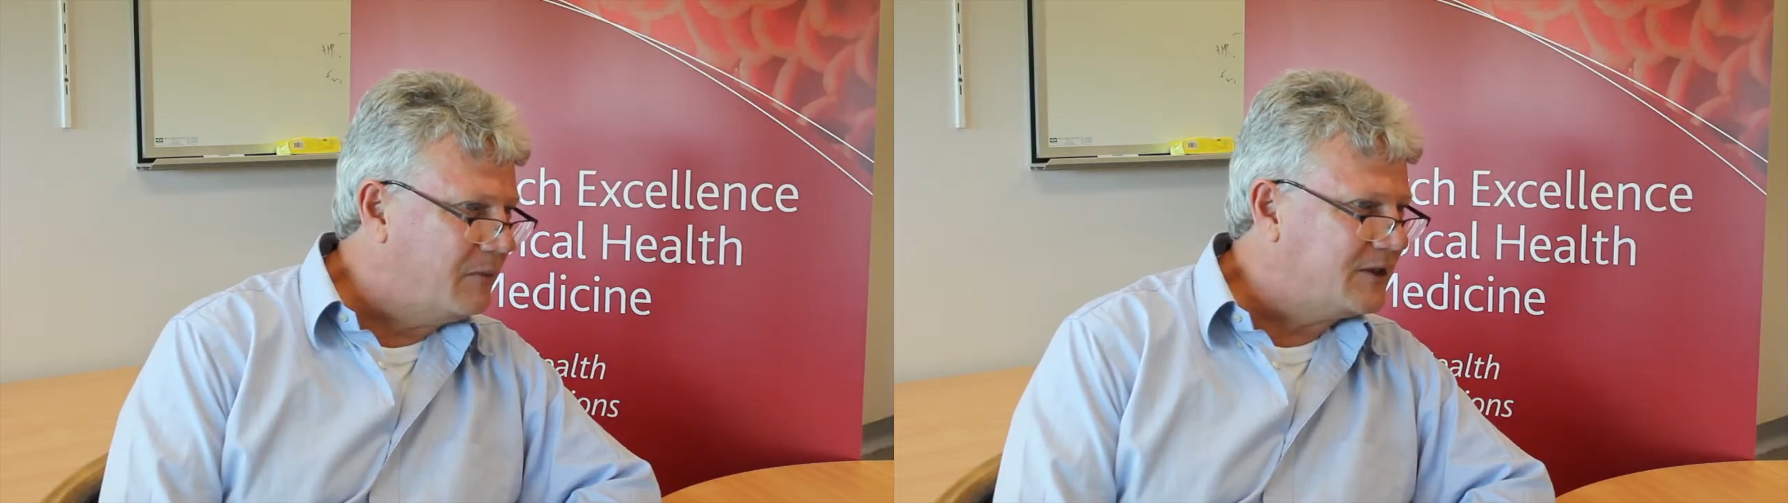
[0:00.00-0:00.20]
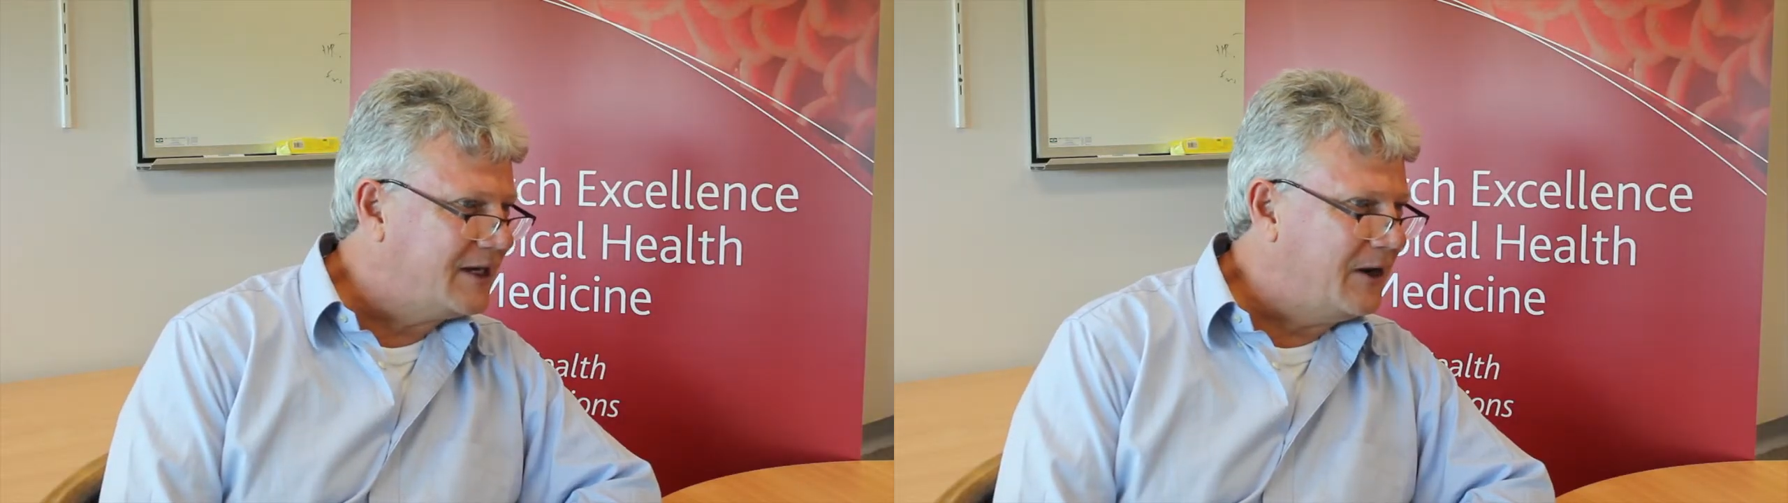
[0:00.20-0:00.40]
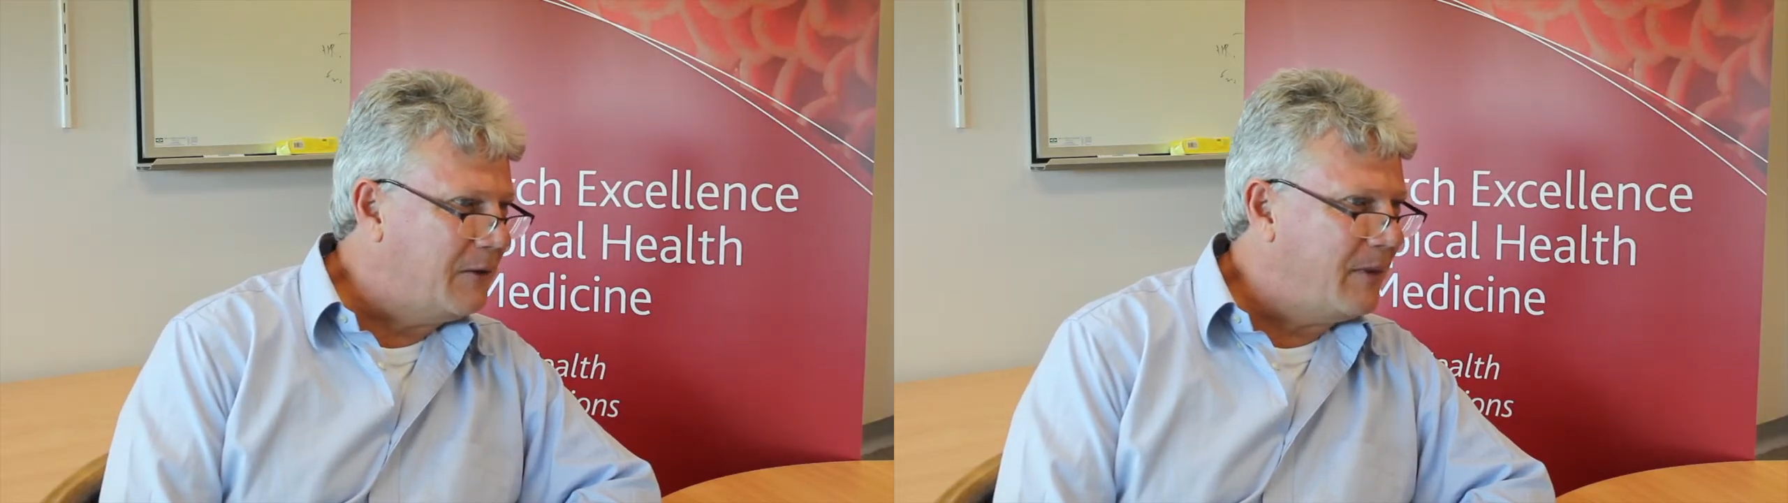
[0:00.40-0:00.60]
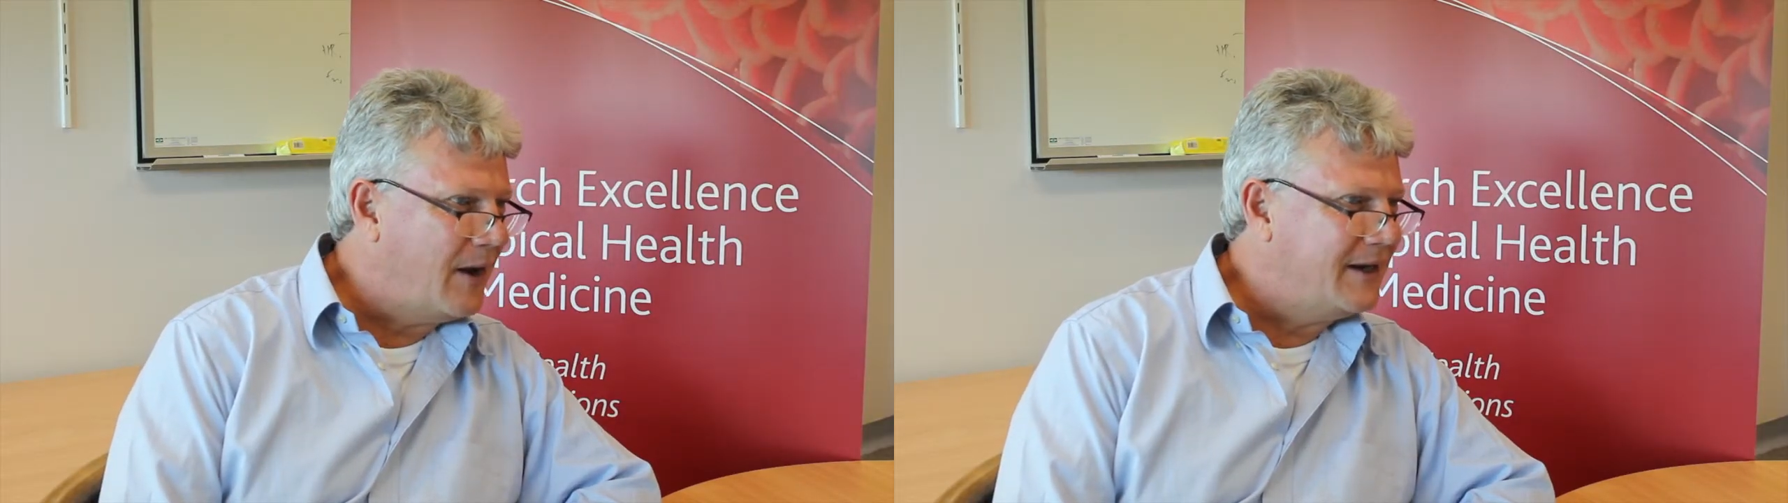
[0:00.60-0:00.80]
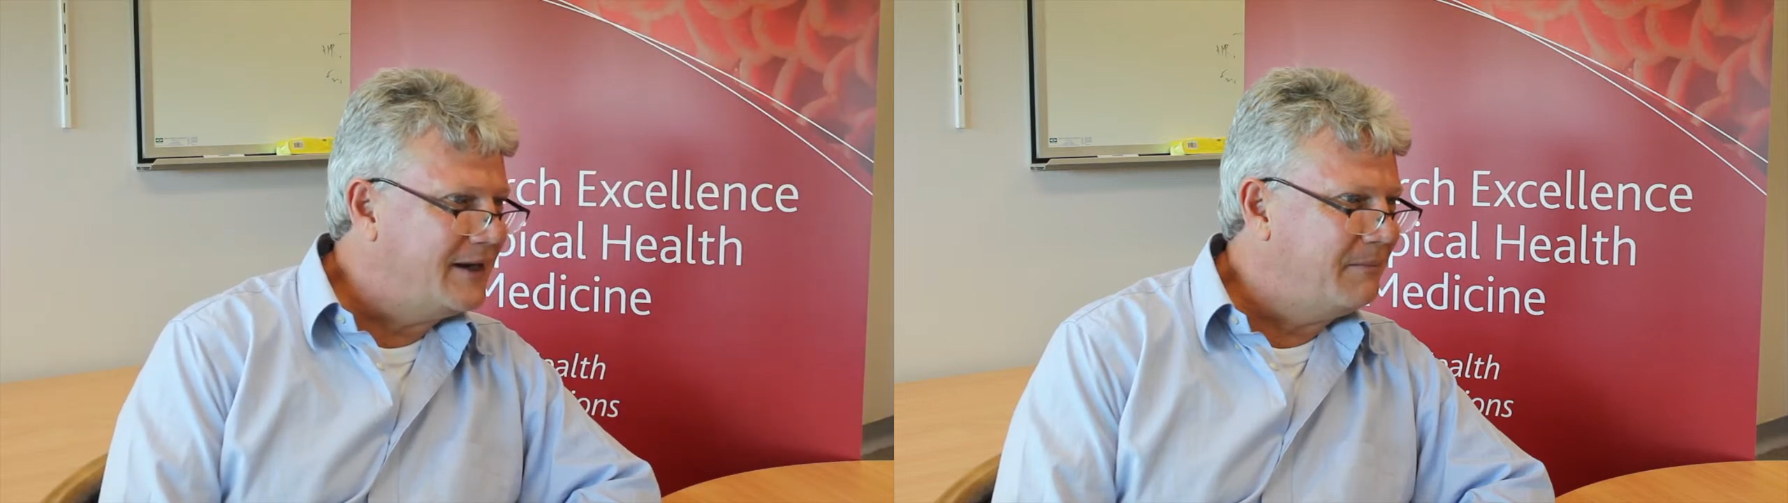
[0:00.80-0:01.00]
mosquito
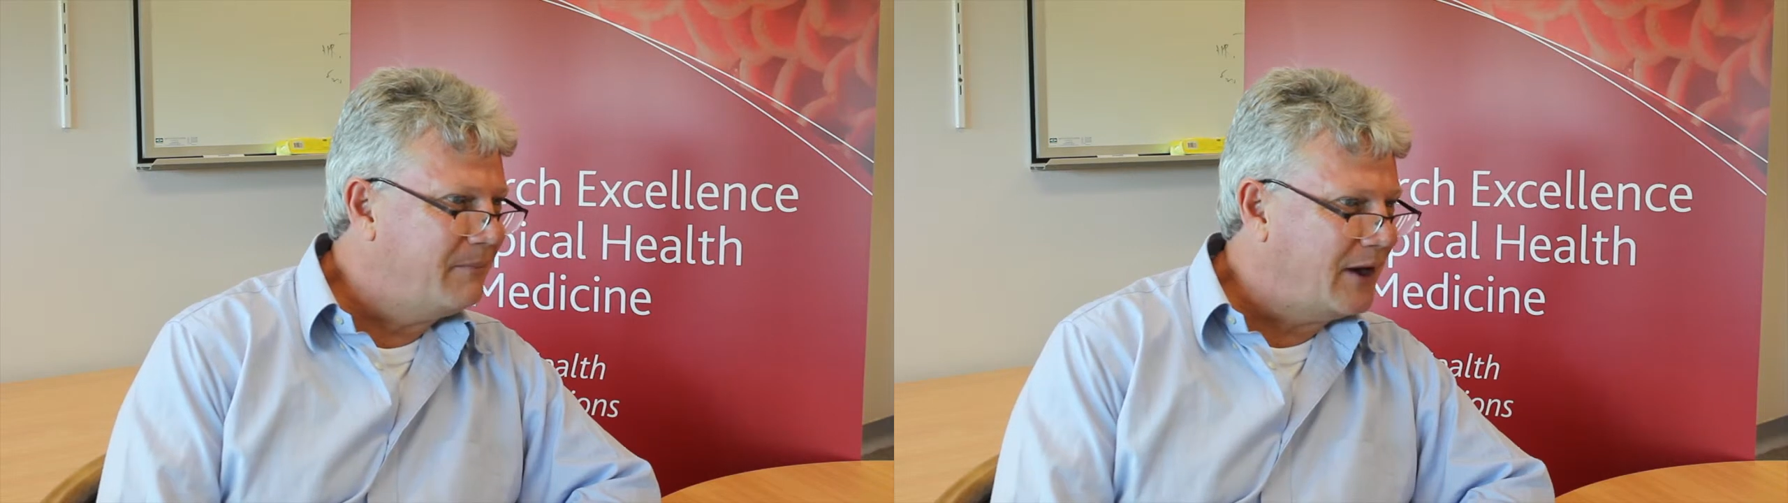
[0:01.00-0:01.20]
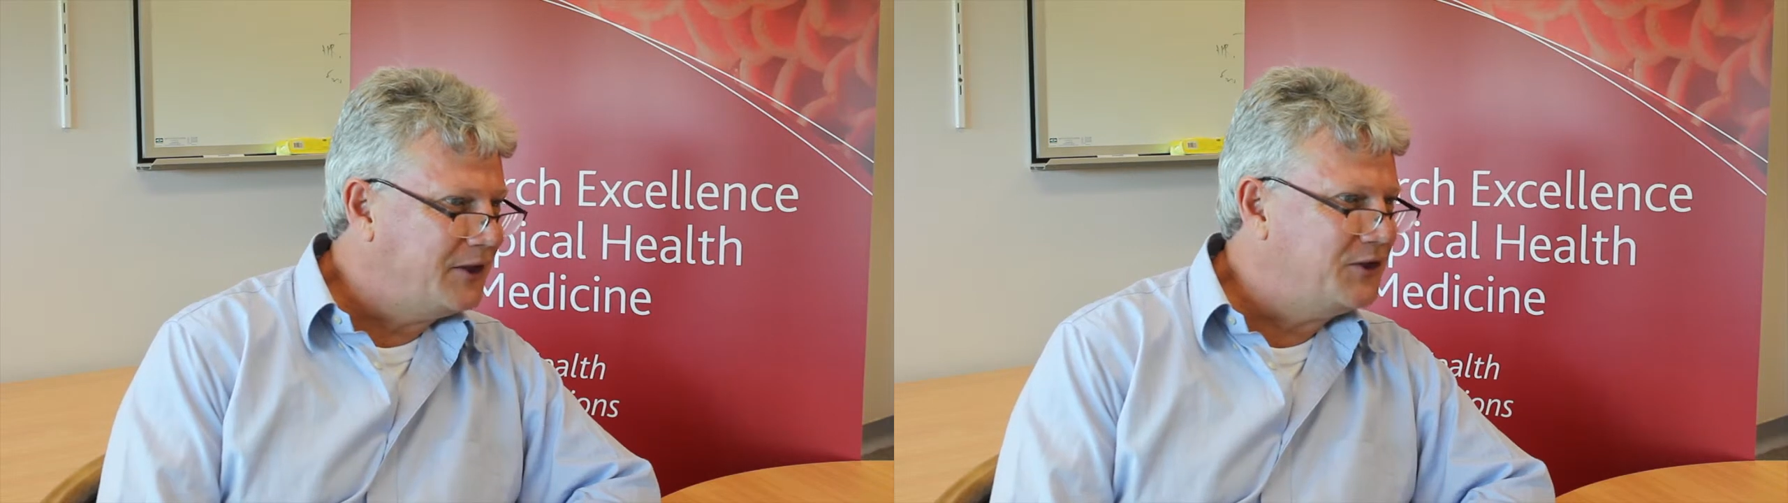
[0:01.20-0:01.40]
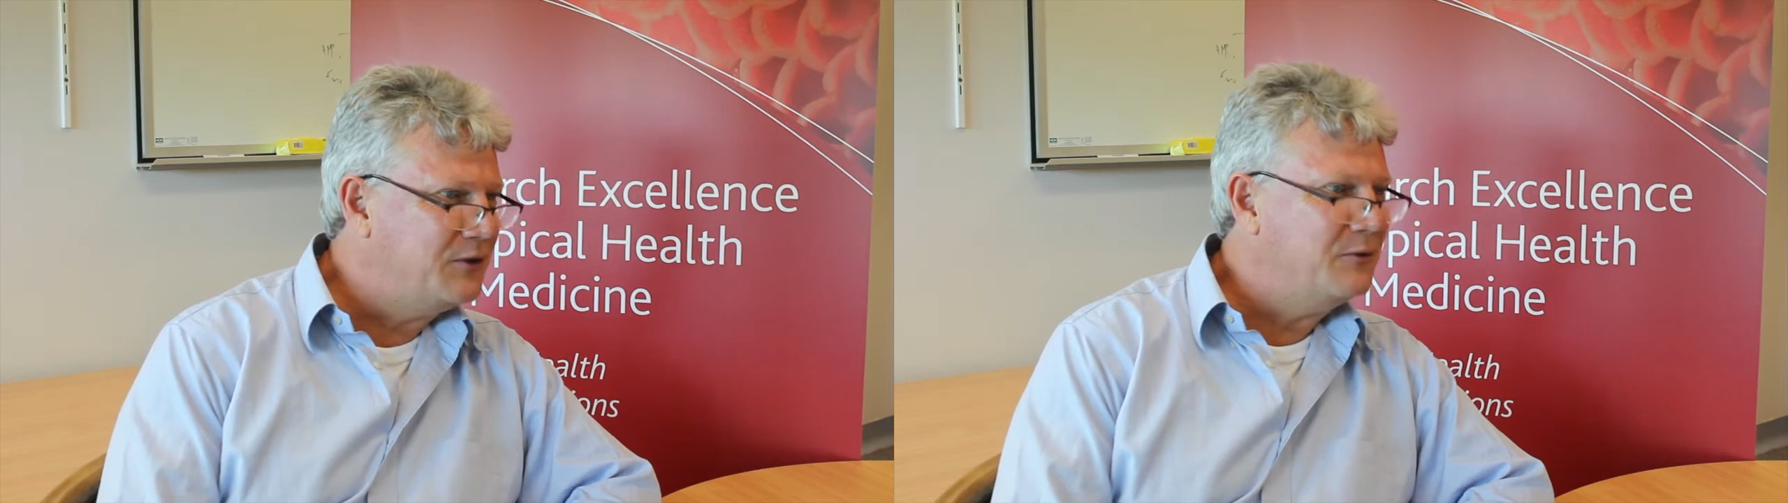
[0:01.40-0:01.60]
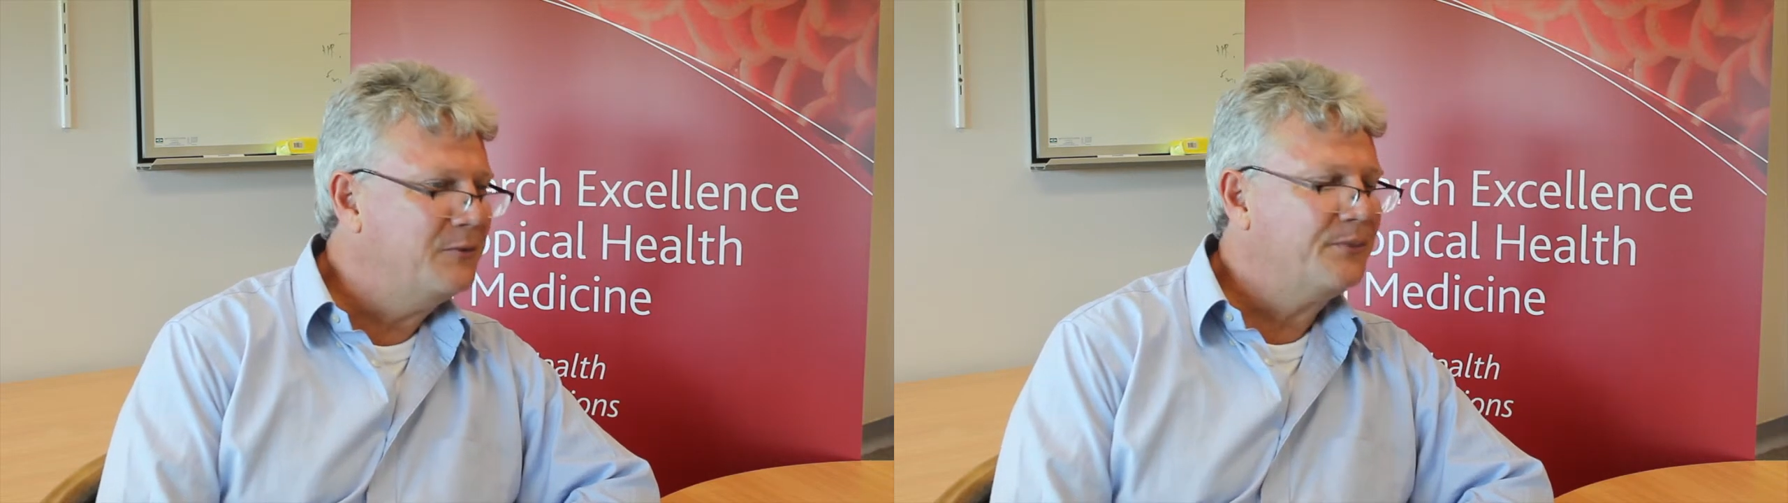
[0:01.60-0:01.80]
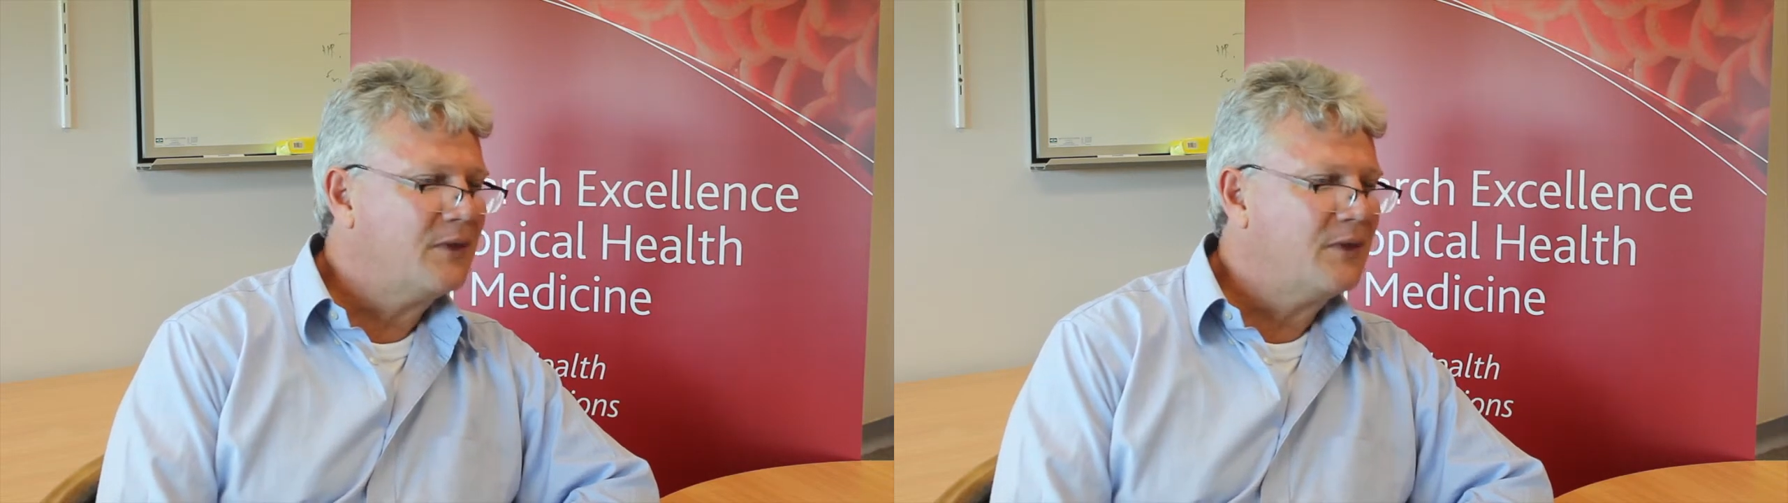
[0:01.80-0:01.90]
bites you, it